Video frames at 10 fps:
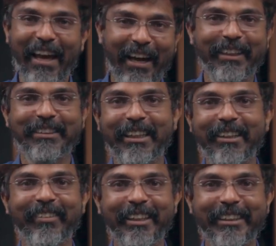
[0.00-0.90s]
they are in
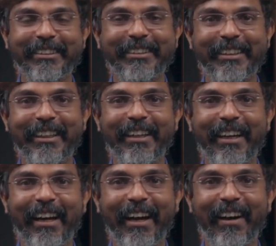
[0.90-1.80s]
sync with us
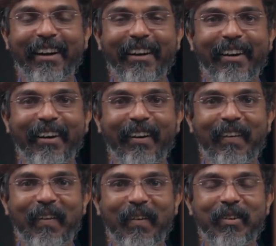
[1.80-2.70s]

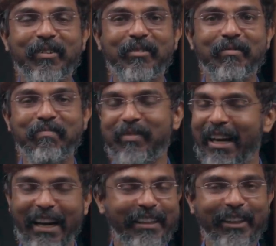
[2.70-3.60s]
uh,
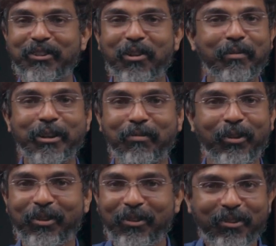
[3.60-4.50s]
yeah there is so much
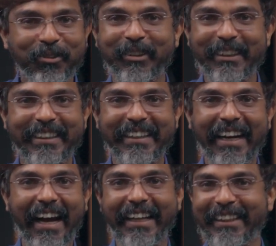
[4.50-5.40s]
more to do
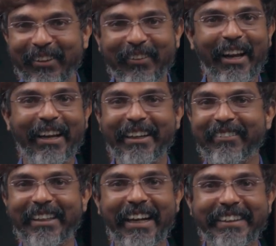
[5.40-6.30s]
i think you will agree
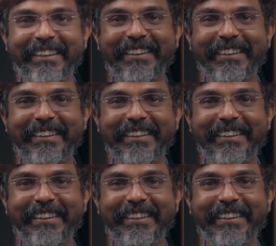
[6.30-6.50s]
with that